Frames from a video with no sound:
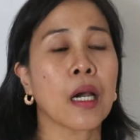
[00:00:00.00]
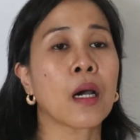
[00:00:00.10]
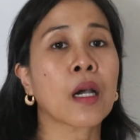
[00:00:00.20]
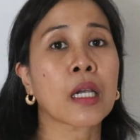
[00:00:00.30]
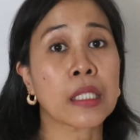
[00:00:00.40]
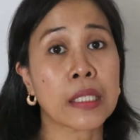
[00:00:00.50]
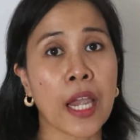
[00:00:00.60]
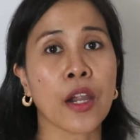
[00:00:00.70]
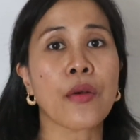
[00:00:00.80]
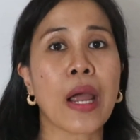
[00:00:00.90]

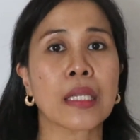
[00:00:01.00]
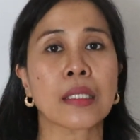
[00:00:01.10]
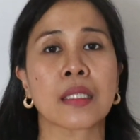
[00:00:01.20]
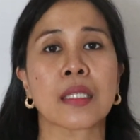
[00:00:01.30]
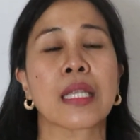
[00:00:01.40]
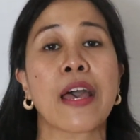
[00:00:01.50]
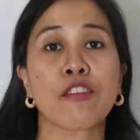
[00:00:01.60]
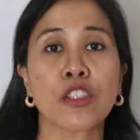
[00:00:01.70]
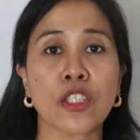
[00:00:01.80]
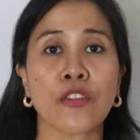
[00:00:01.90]
categorize the
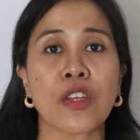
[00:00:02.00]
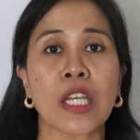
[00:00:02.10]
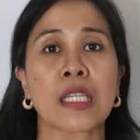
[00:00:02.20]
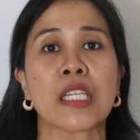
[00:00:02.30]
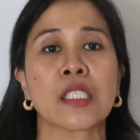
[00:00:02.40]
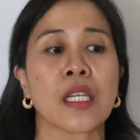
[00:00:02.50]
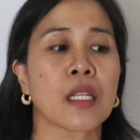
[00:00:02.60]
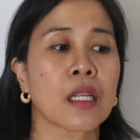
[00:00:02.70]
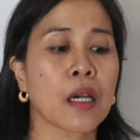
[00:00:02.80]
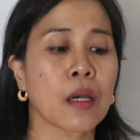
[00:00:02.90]
levels of English in